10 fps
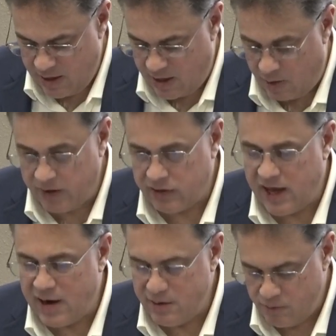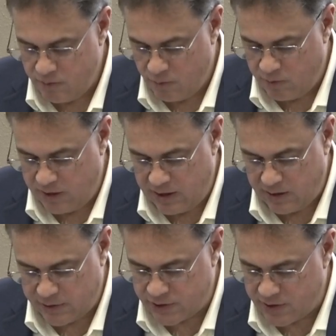Uh, with that,
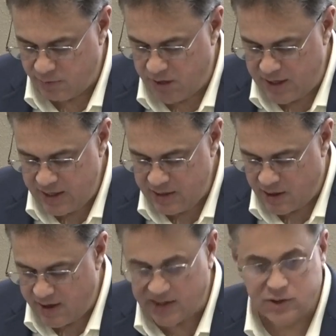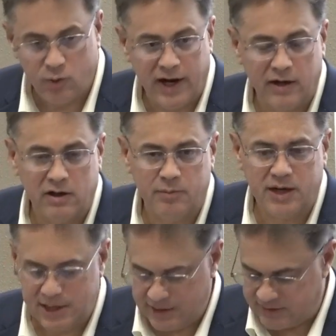we adjourn the meeting. Our next regular
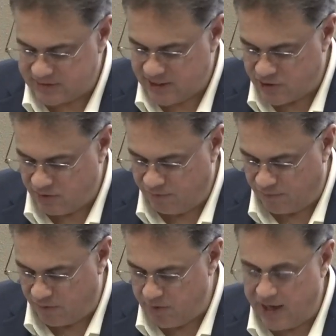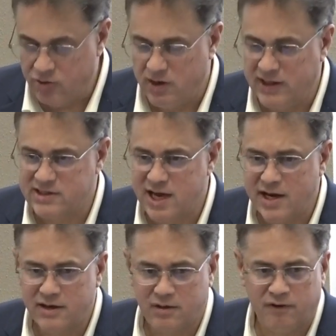meeting is scheduled for May
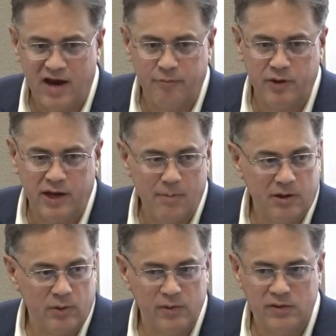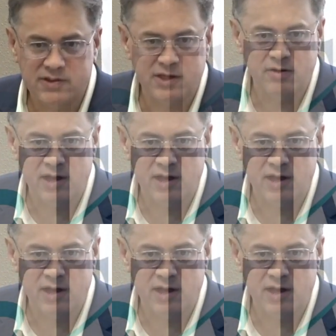22nd at 5 p.m., and we will see you